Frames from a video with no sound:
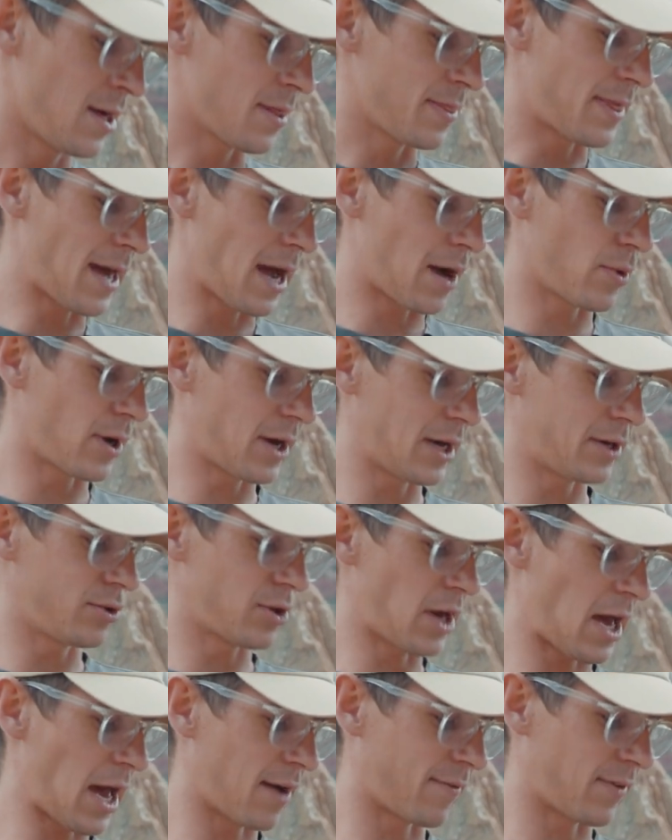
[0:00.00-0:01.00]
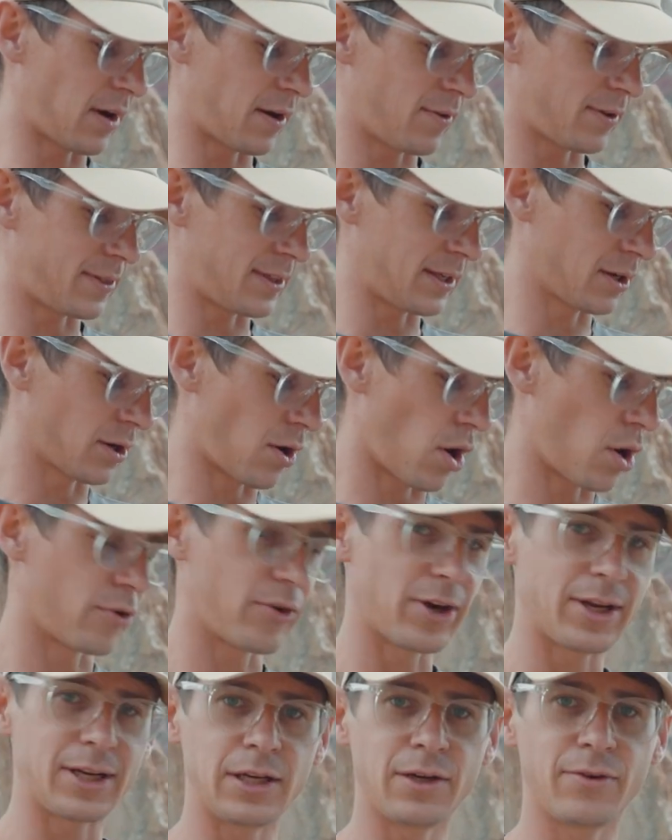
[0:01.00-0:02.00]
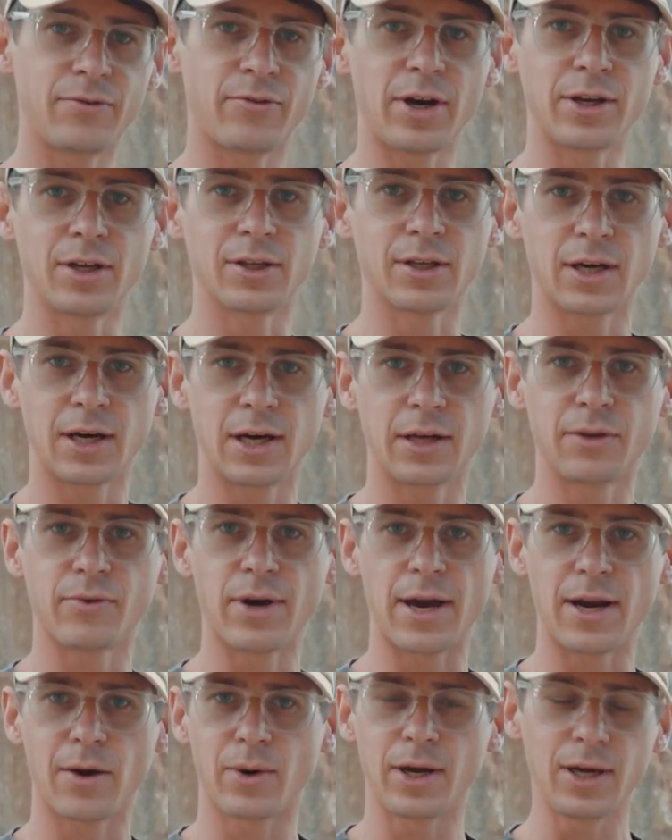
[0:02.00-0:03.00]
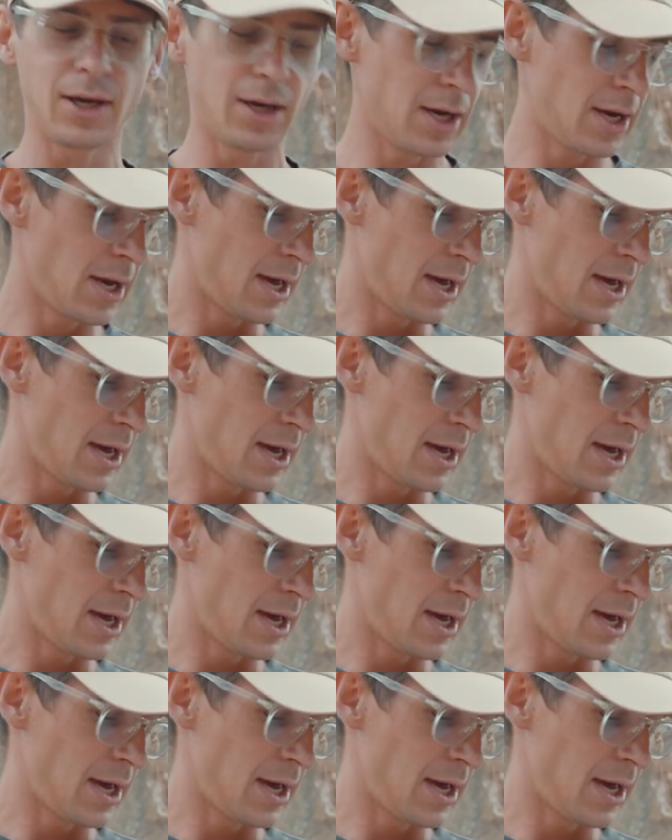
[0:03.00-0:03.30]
that way you have everything already run and gun right away.